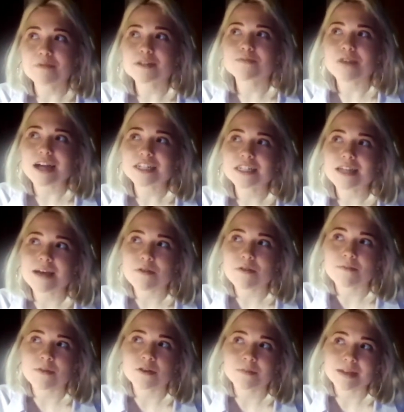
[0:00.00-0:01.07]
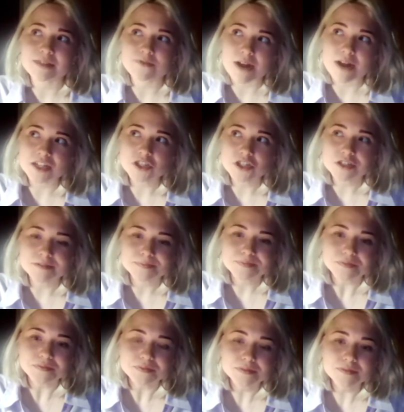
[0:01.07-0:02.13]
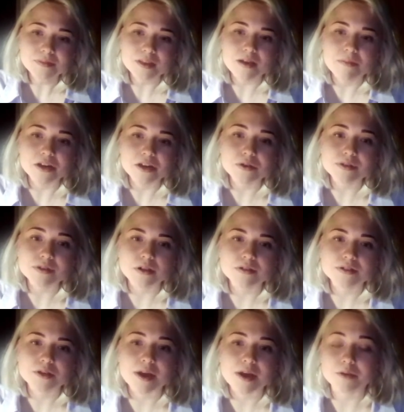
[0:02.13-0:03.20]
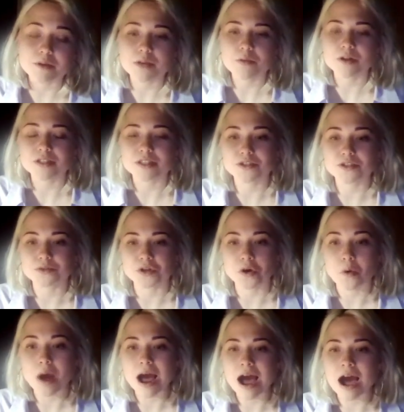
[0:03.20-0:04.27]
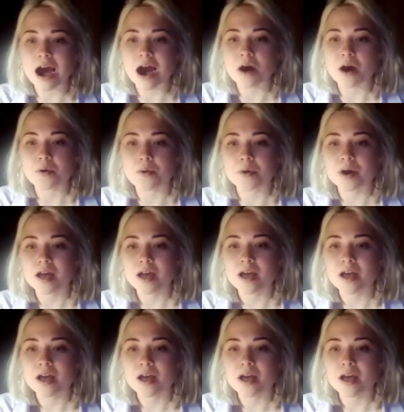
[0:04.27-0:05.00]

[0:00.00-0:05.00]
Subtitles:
brushing up on my French, but also I really wanted to know how